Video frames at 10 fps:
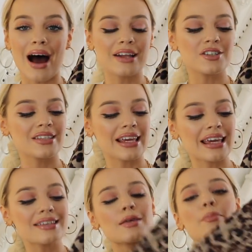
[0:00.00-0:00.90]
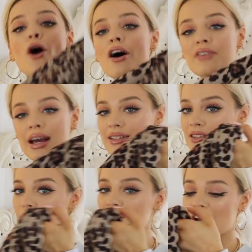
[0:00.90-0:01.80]
I just think it's the perfect
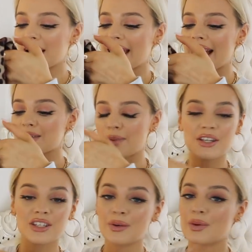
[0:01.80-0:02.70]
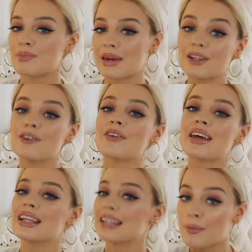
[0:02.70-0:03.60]
summer jacket, especially with me
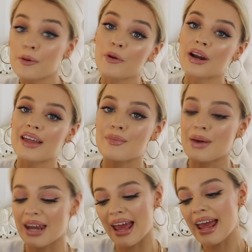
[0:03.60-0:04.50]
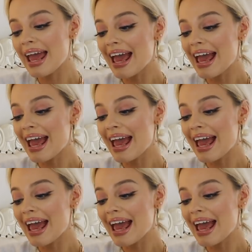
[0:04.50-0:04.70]
loving leopard print minute.